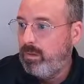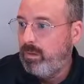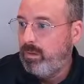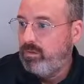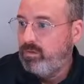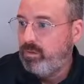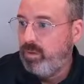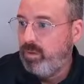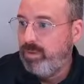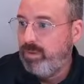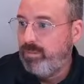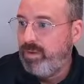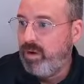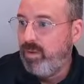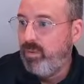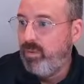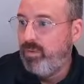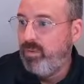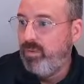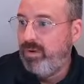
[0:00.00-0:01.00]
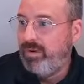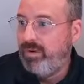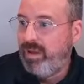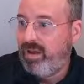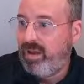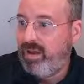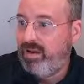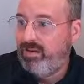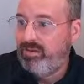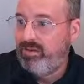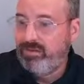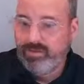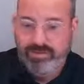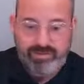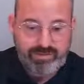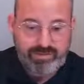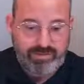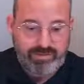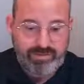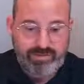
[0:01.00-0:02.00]
So we get PowerPoint added
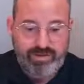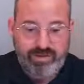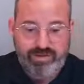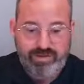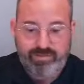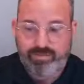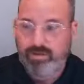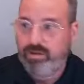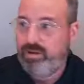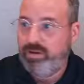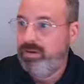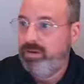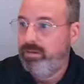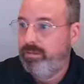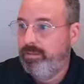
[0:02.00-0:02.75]
successfully.